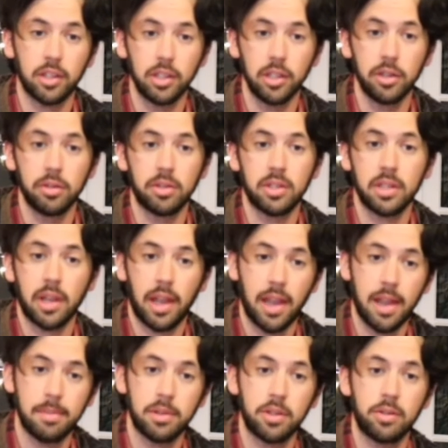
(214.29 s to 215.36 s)
glutes,
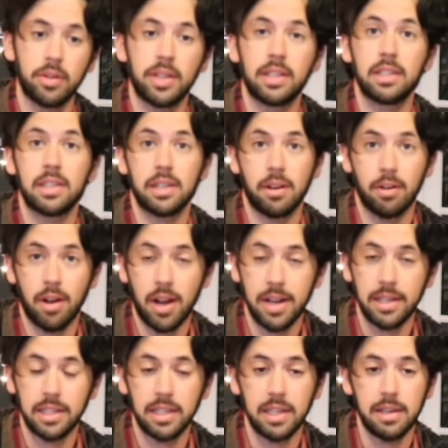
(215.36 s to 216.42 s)
hamstrings, your
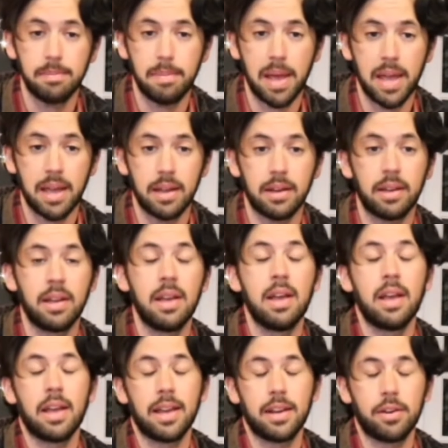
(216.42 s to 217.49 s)
IT band,
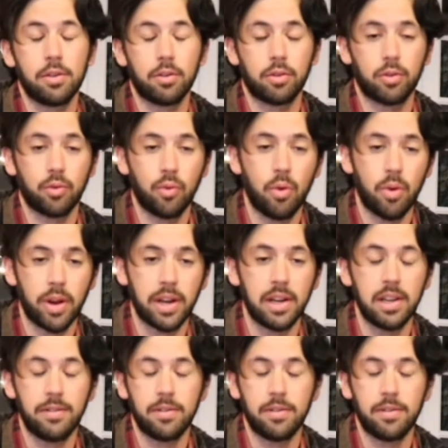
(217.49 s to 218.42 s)
and your groin.